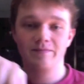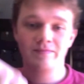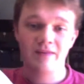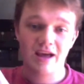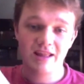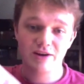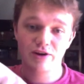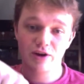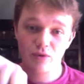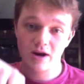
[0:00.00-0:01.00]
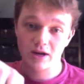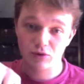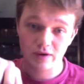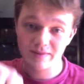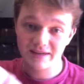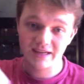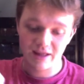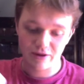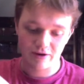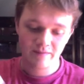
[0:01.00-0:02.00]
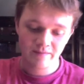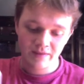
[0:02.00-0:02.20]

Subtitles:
And then you're going to want to cream it together.